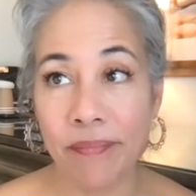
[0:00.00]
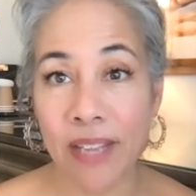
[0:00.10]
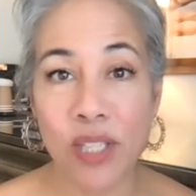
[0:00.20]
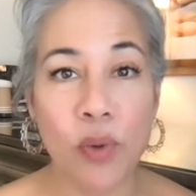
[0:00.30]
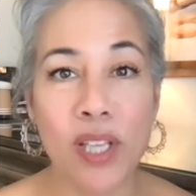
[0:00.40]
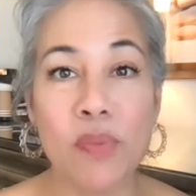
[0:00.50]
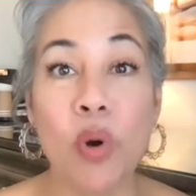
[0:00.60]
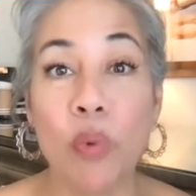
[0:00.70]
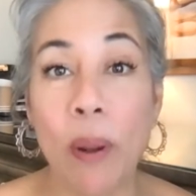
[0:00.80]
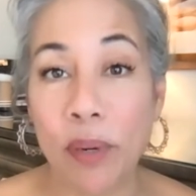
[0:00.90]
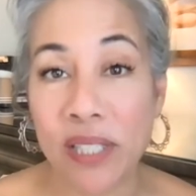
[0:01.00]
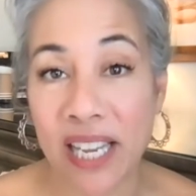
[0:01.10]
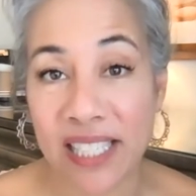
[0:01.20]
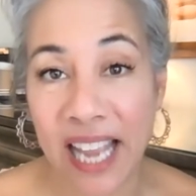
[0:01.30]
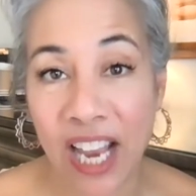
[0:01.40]
as well as more
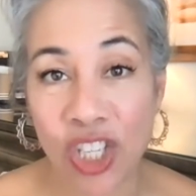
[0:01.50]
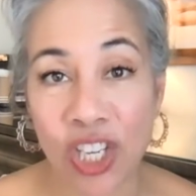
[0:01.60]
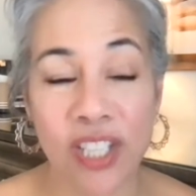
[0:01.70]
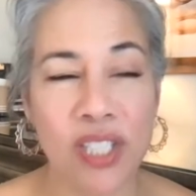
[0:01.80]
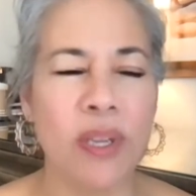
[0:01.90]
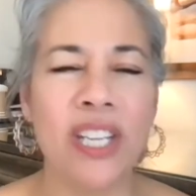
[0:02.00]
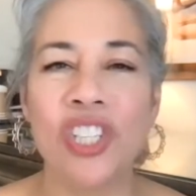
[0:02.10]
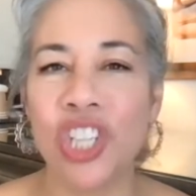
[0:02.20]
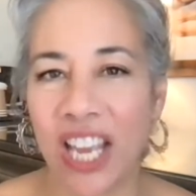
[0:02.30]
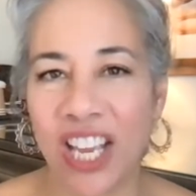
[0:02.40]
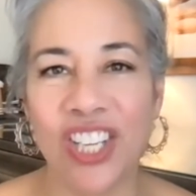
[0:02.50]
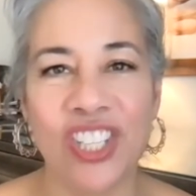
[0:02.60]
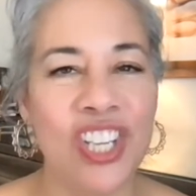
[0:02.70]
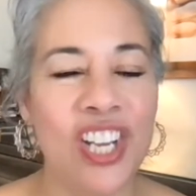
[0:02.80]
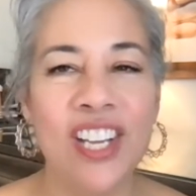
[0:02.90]
representation, so we can
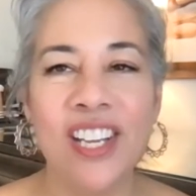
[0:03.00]
change